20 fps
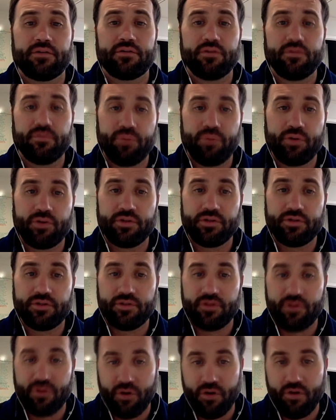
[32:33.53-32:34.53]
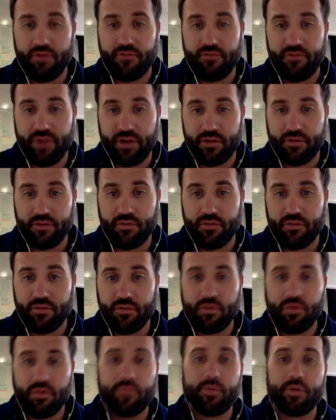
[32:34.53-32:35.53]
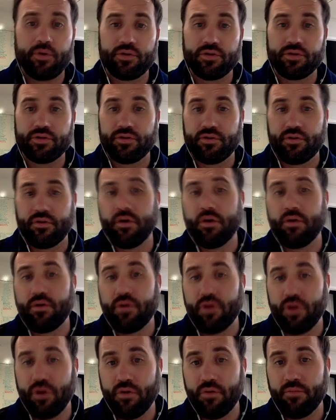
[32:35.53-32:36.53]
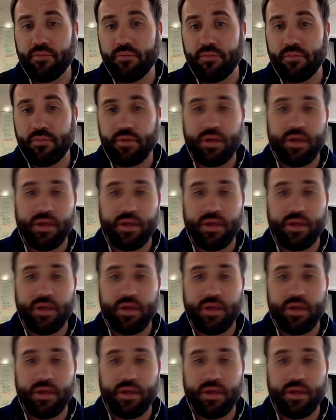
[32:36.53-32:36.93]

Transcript: to purchase their own vehicle or purchase their own home